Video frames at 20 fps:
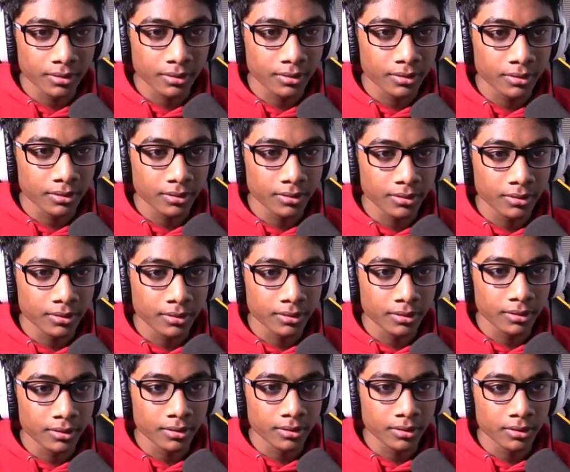You earned a
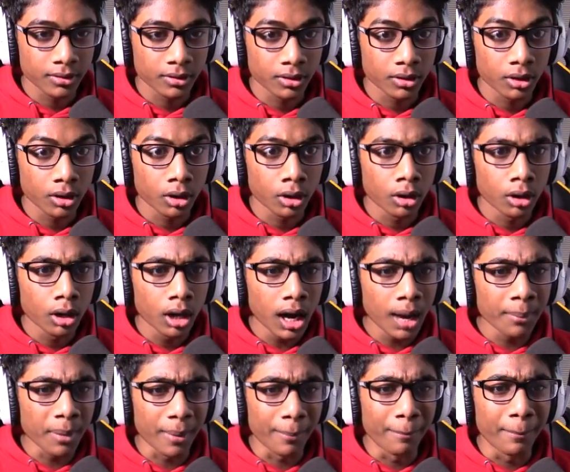new title.
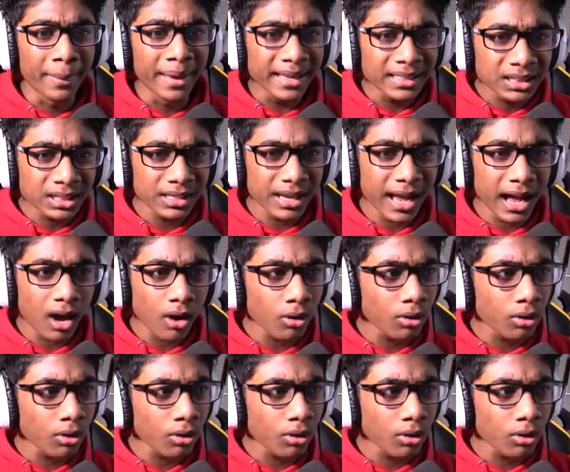I'm a mid now?